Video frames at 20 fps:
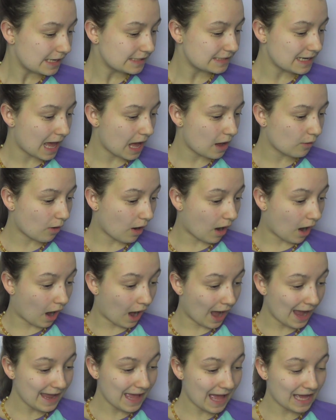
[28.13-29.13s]
Now,
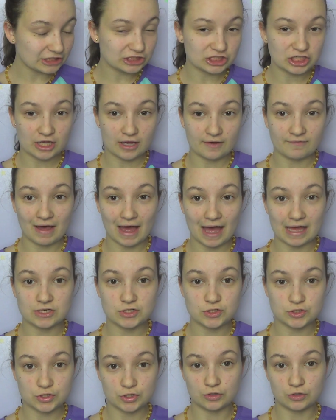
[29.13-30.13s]
I actually have
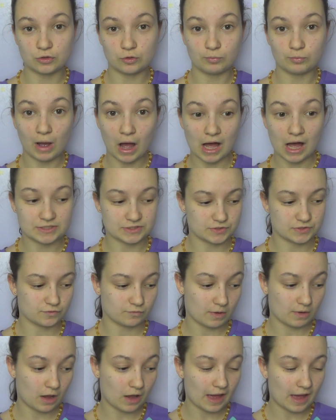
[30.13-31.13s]
had two parcels
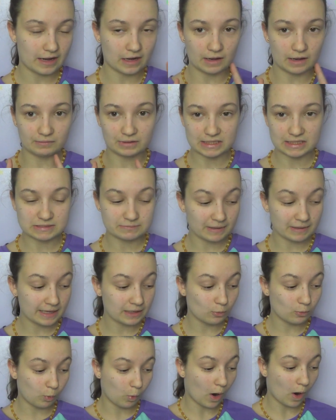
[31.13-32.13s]
from her, and I will
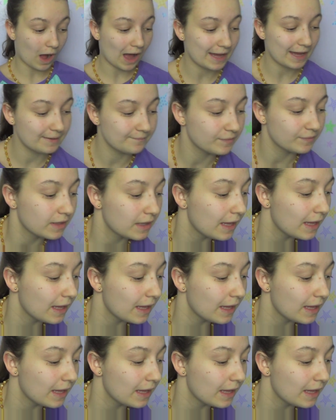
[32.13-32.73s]
explain why.